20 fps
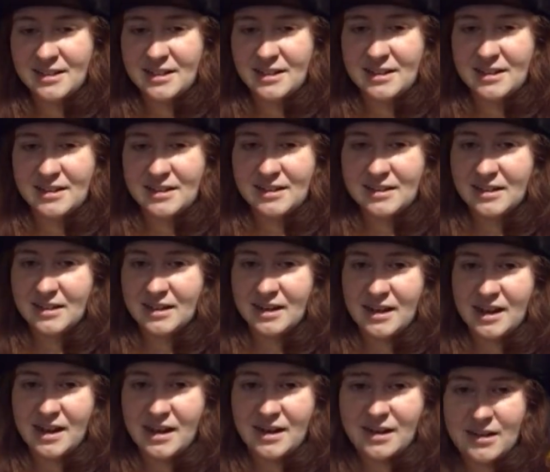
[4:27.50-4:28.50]
And
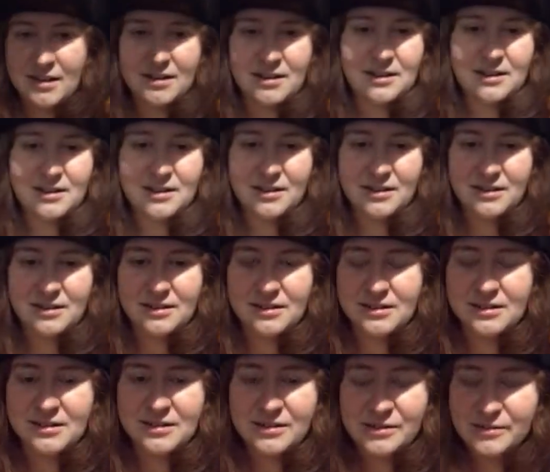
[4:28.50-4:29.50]

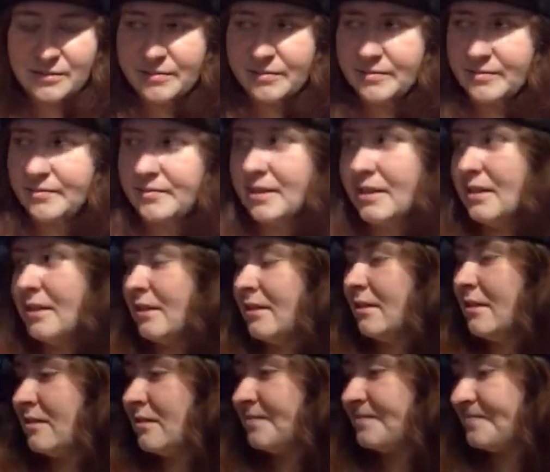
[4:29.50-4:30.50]
oh man,
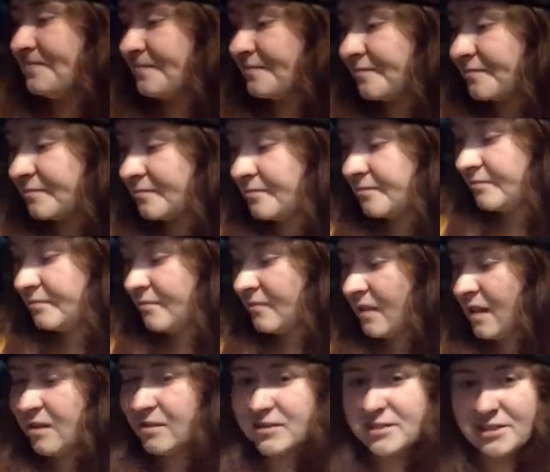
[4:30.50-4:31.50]

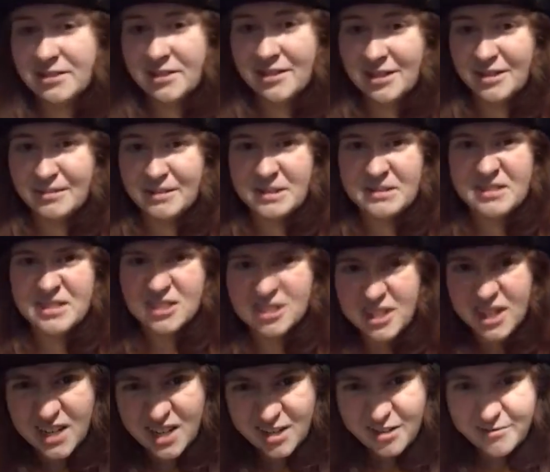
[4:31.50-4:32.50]
I was in awe, but I was
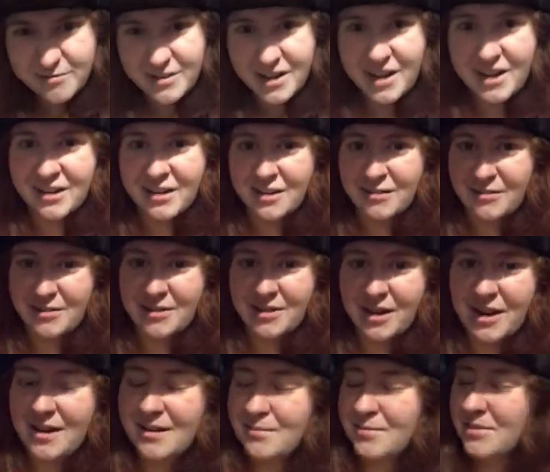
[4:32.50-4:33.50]
terrified of her,
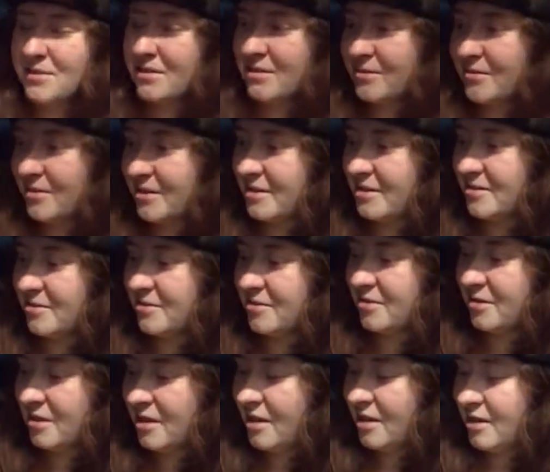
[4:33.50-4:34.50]
absolutely
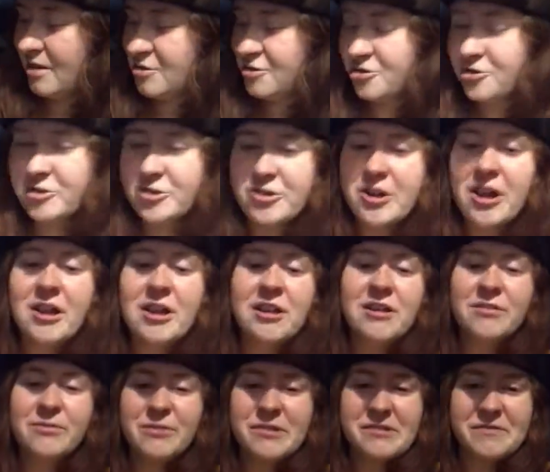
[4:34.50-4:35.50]

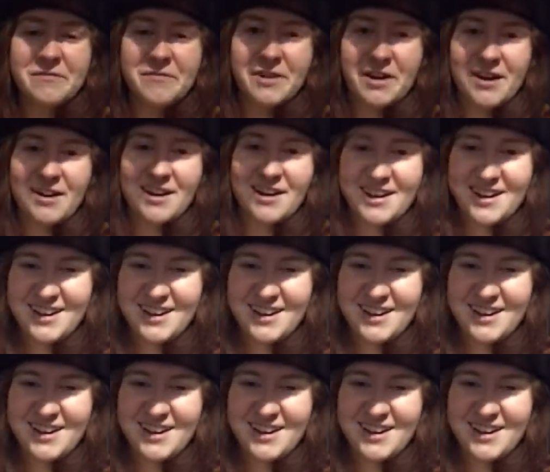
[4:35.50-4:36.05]
stricken with fear,